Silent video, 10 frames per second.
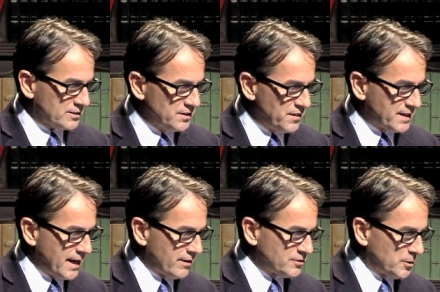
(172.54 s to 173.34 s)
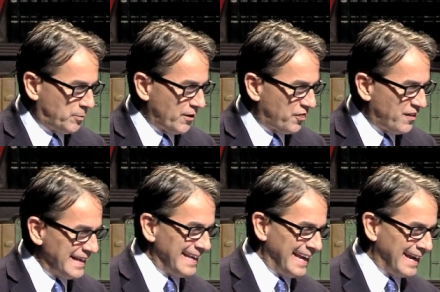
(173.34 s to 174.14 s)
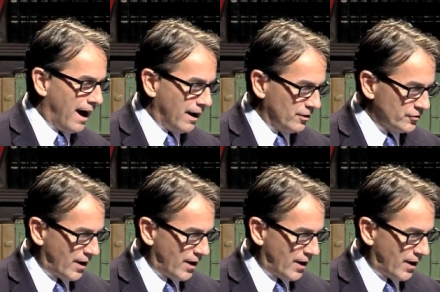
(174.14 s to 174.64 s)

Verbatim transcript: did the character put thinking goggles